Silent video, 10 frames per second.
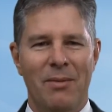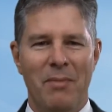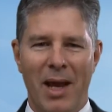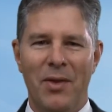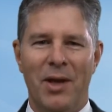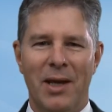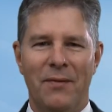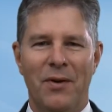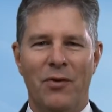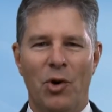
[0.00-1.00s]
May the
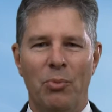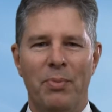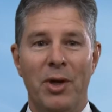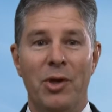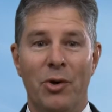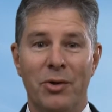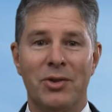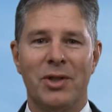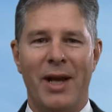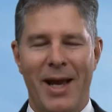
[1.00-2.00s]
gift of hope be
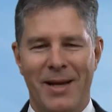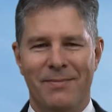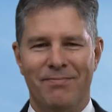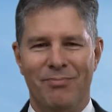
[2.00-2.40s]
yours today.